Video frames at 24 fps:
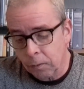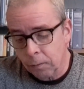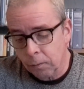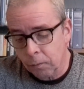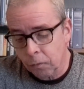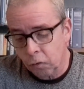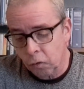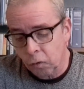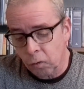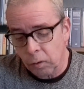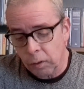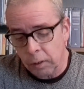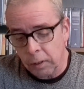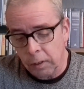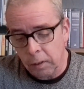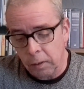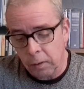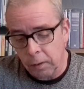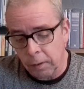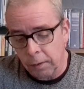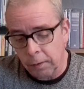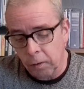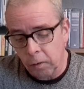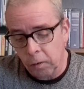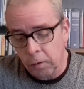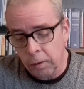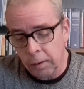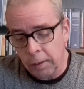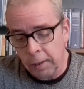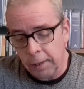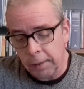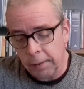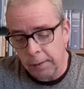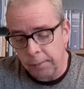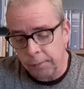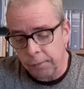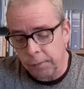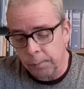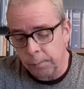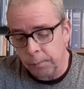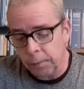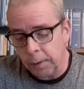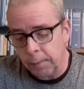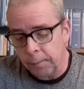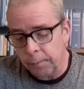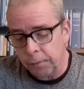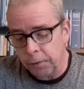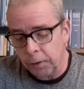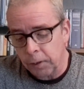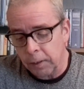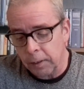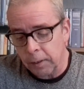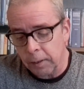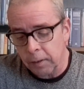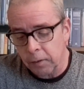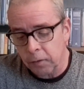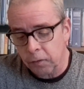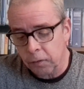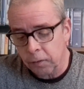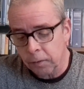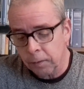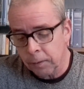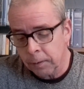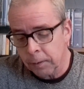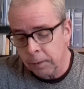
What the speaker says: Surely not. I've not heard anything from him for years.